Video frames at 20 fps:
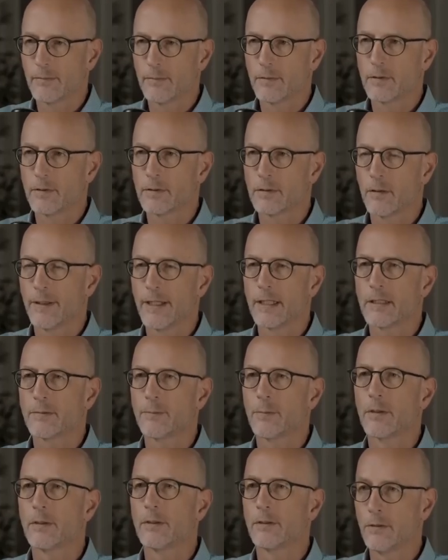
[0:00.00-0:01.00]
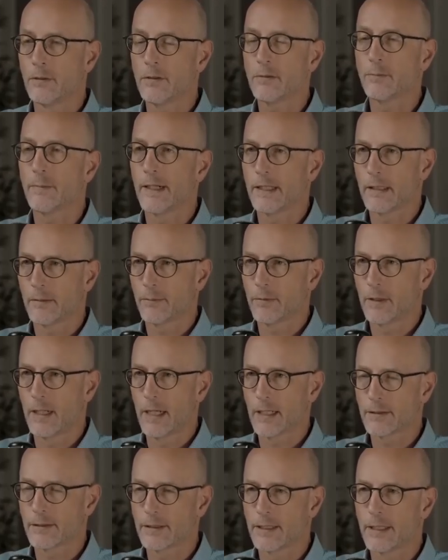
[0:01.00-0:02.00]
So it's produced by the
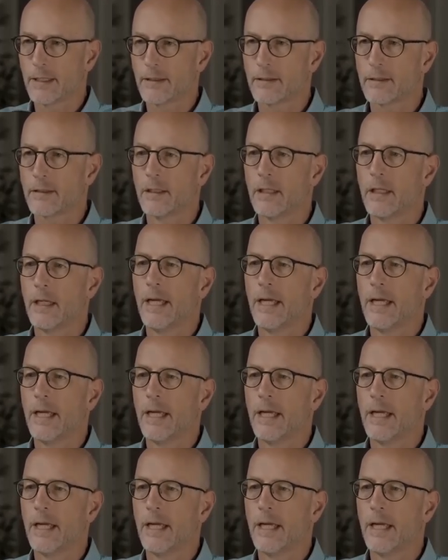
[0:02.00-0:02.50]
prostate.